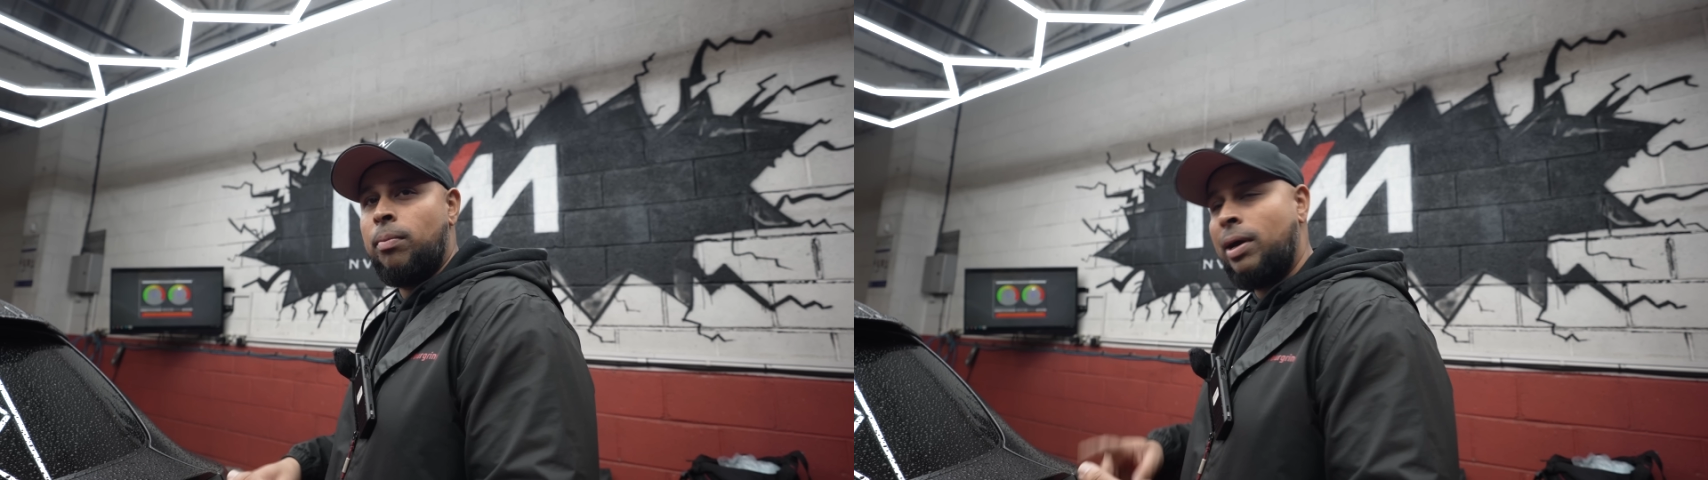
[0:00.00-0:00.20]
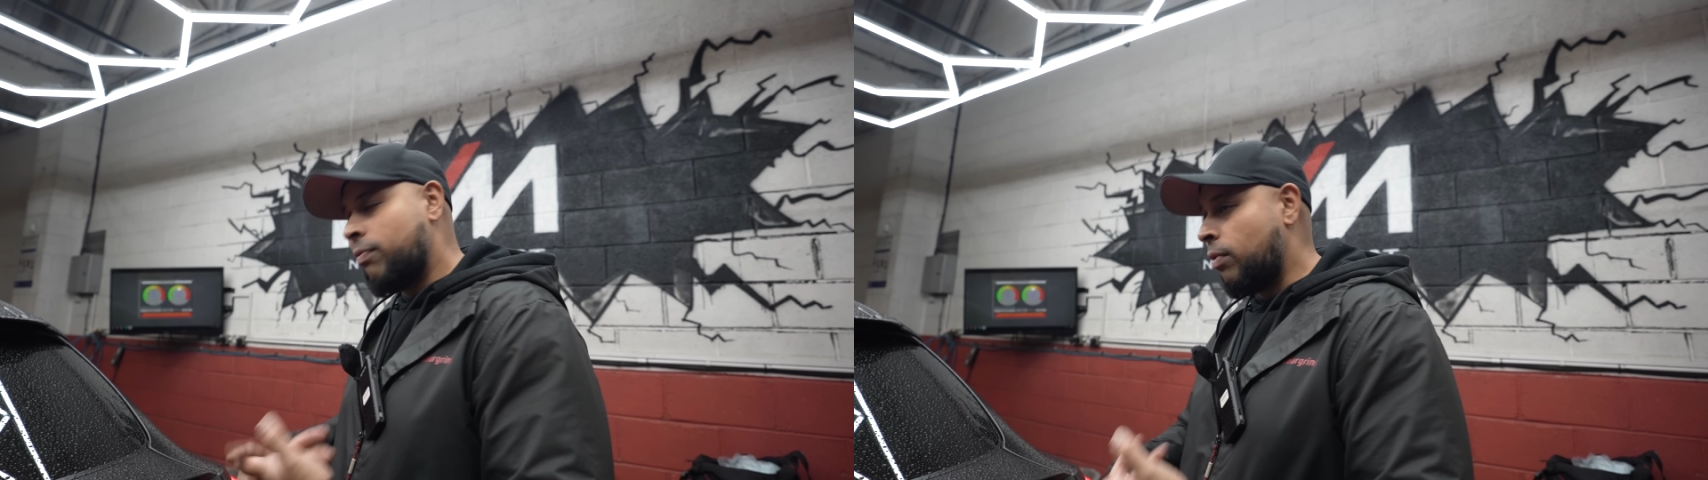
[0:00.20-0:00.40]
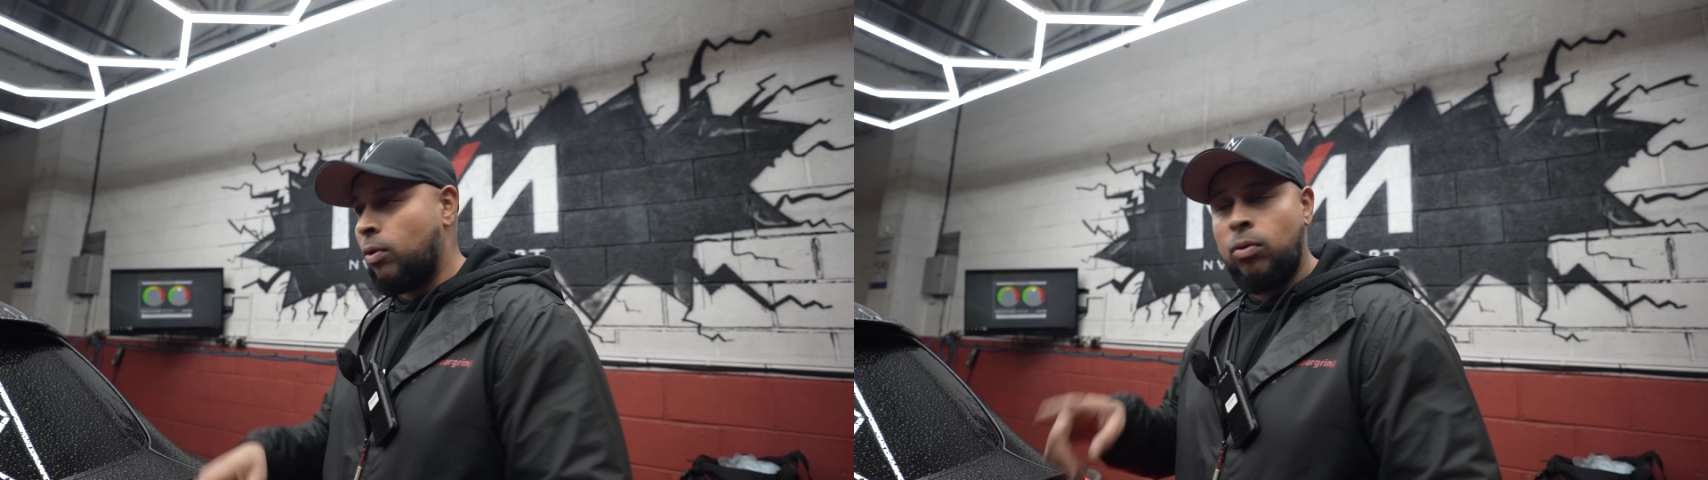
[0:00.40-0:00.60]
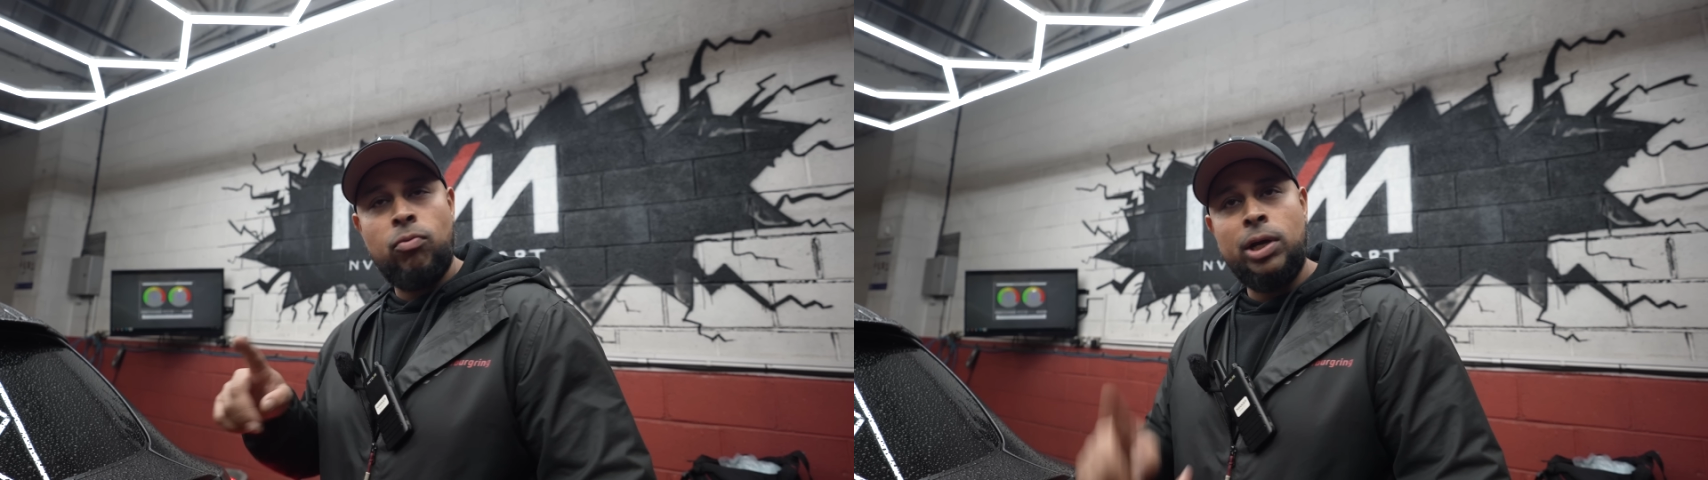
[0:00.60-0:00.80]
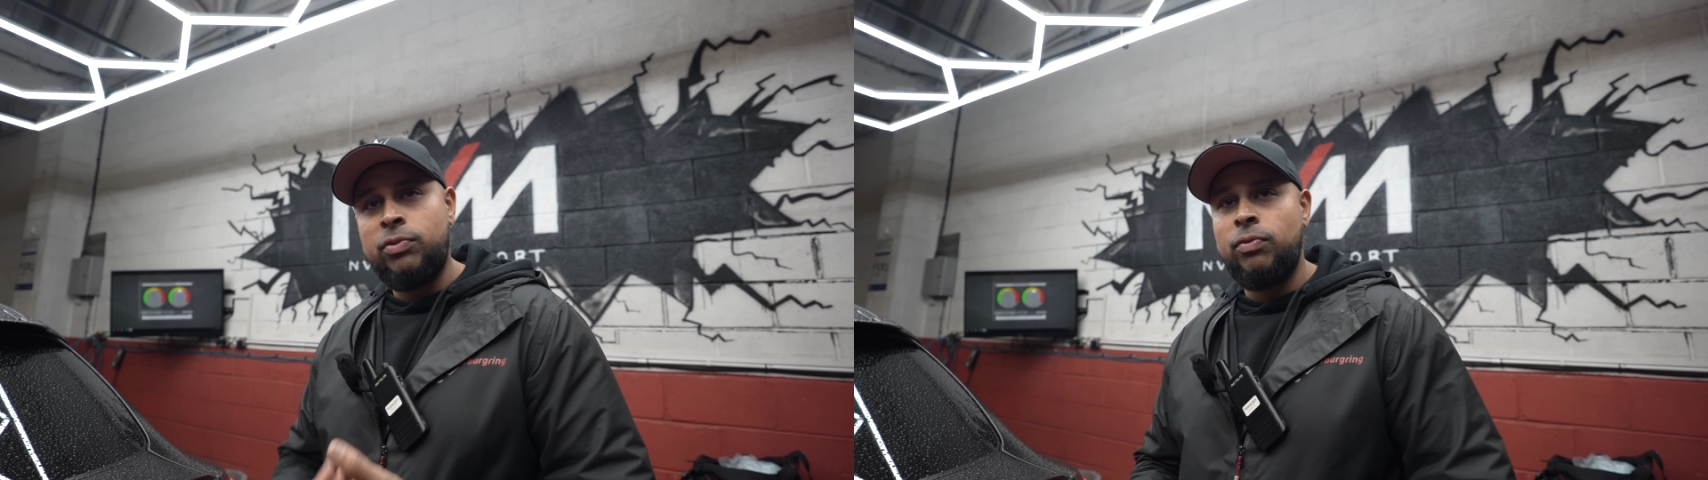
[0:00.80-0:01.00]
ethanol or
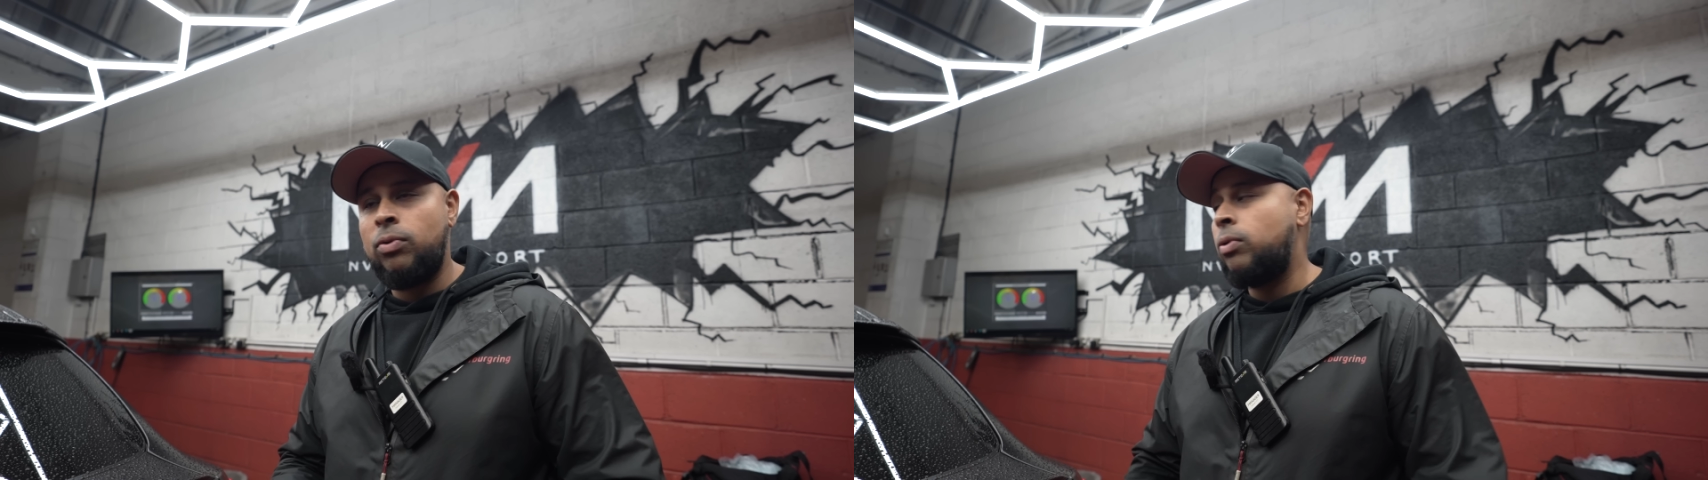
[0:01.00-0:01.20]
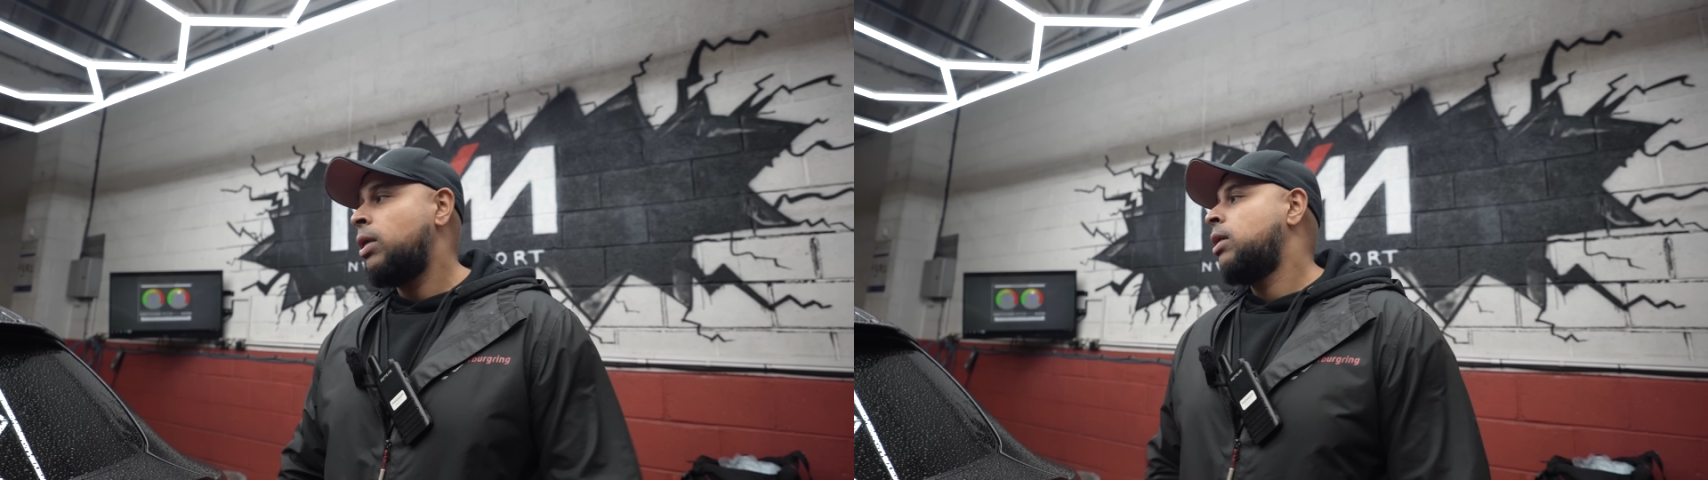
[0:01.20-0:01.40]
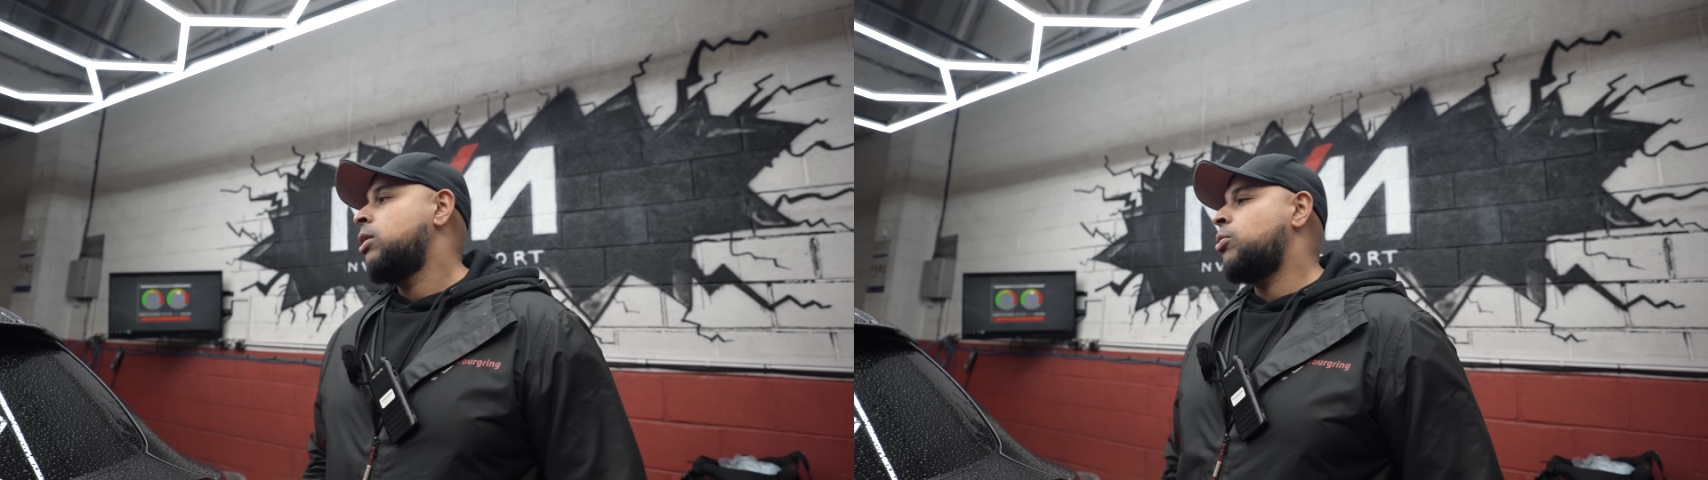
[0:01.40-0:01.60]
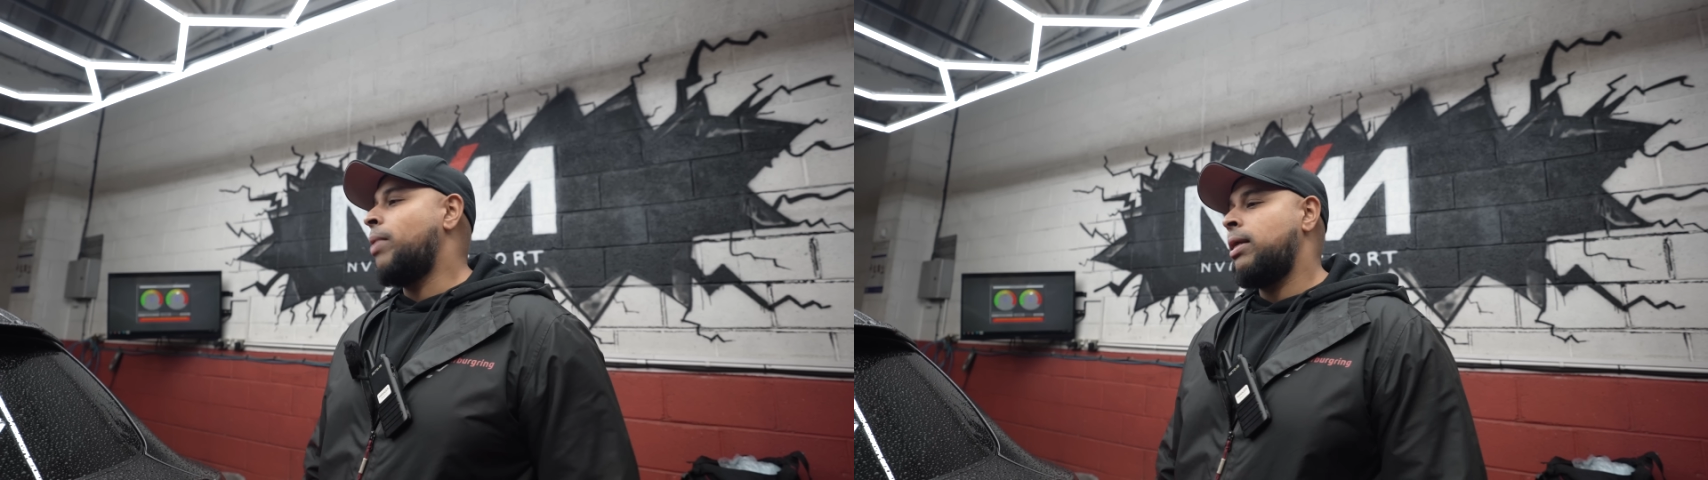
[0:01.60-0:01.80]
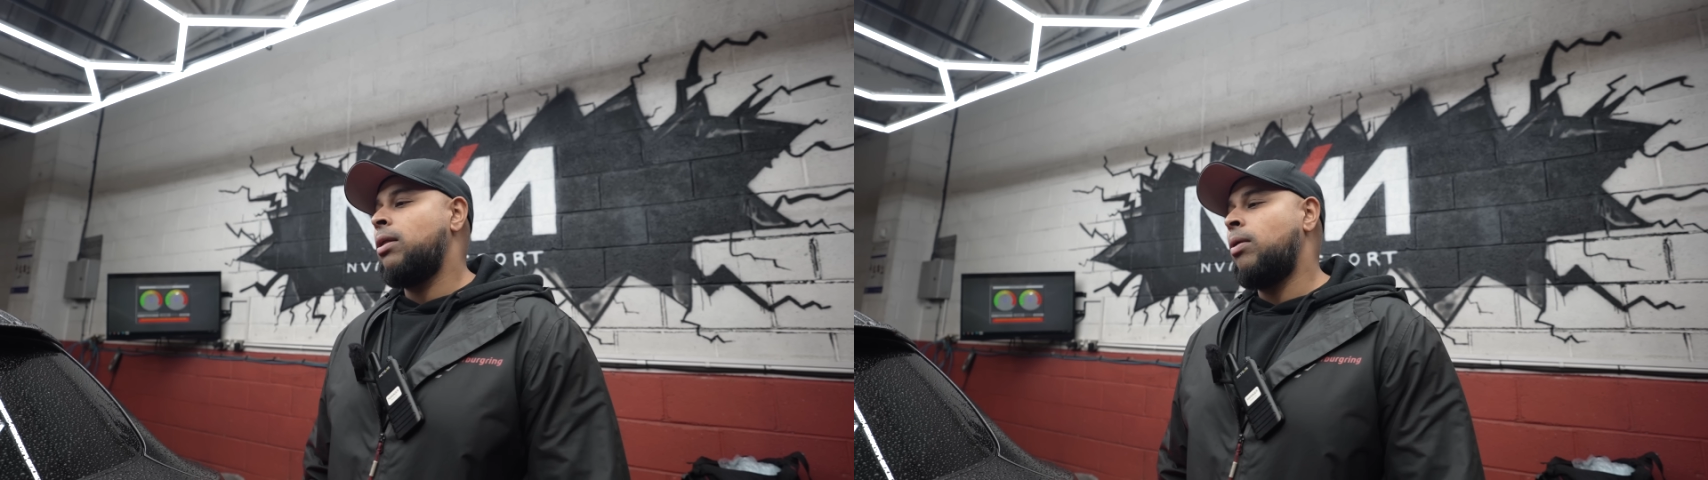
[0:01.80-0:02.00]
race fuel, to
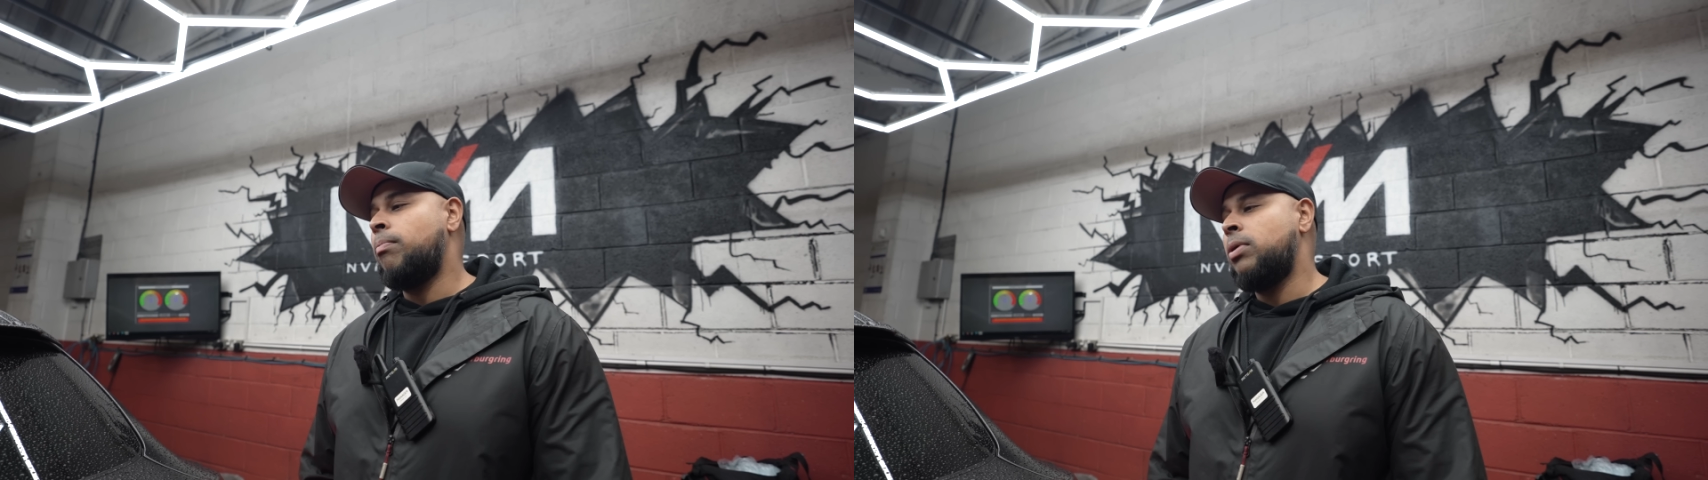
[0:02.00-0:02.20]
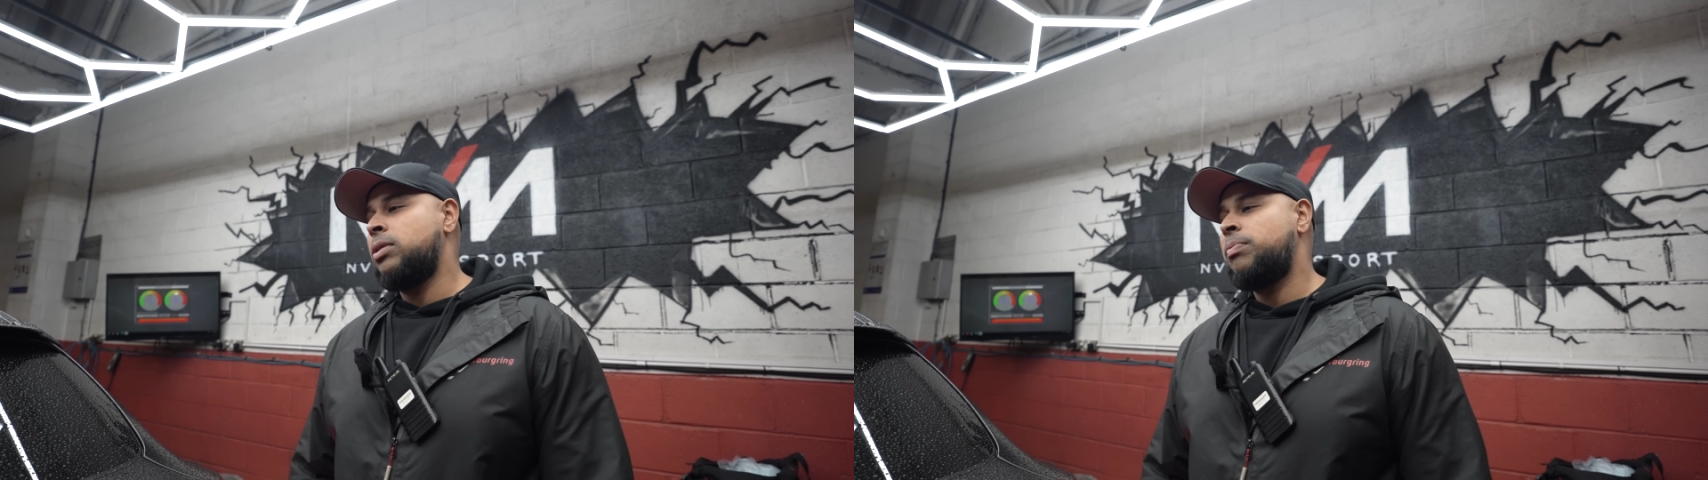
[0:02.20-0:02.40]
make the numbers.